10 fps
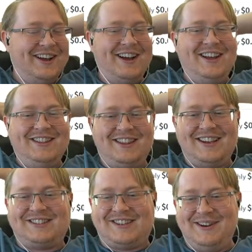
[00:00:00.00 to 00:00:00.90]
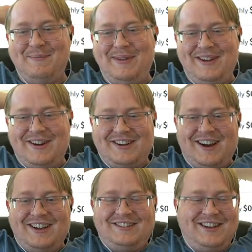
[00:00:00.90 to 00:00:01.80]
and that's gonna be our
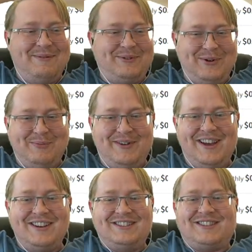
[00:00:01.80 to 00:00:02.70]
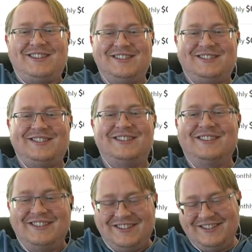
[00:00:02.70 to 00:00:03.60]
goddamn Kubernetes cluster.
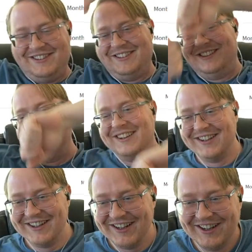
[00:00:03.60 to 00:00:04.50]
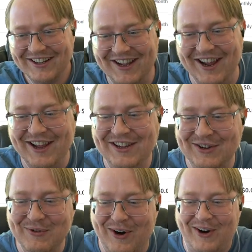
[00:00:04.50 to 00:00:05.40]

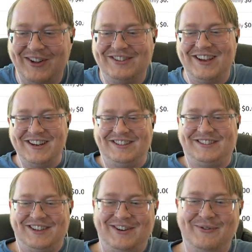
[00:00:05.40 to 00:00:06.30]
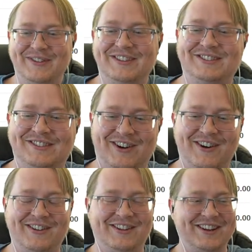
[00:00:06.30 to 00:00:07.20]
U-Haul data center with a
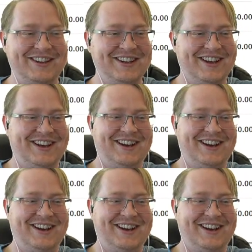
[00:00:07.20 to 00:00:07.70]
Starlink. Yeah.